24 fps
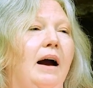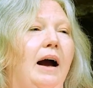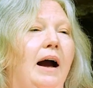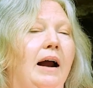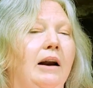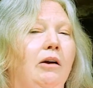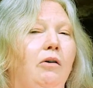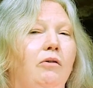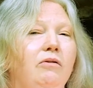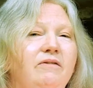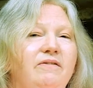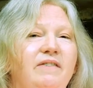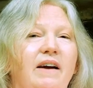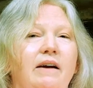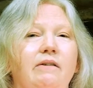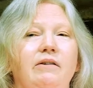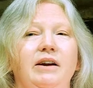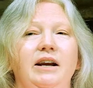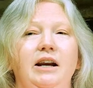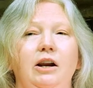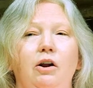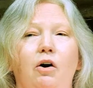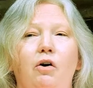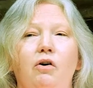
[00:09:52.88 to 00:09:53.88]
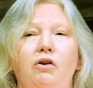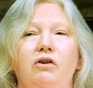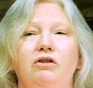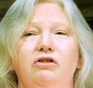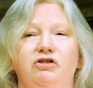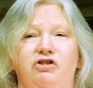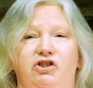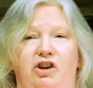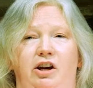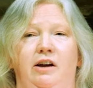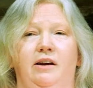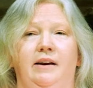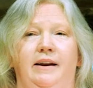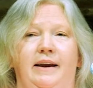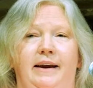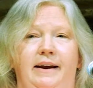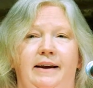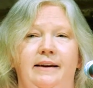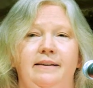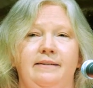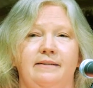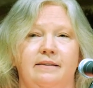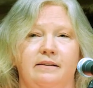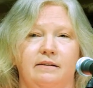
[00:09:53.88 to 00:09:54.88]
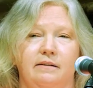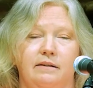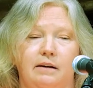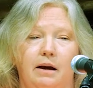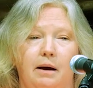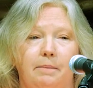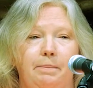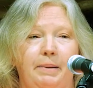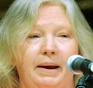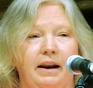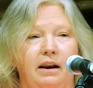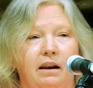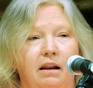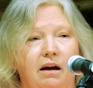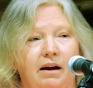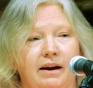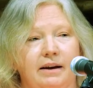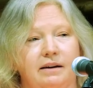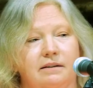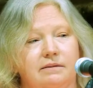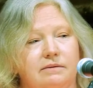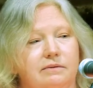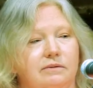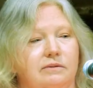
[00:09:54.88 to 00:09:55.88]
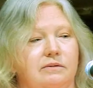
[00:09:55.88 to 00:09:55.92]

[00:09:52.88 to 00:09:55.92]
And on very long journeys, a bit like,